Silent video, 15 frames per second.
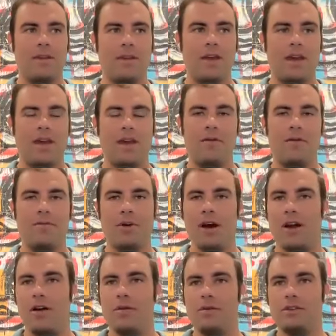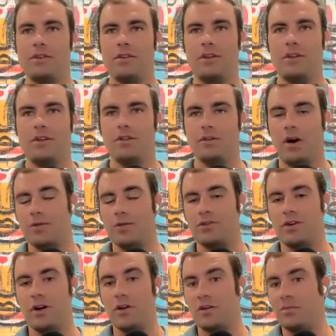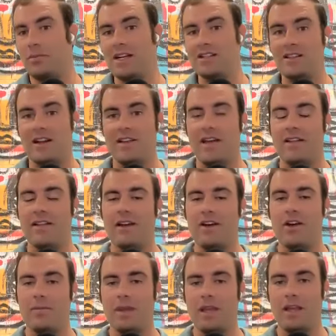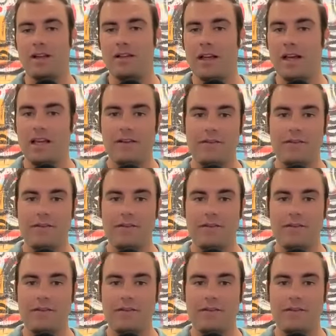And Brian Armstrong basically ended that letter being like,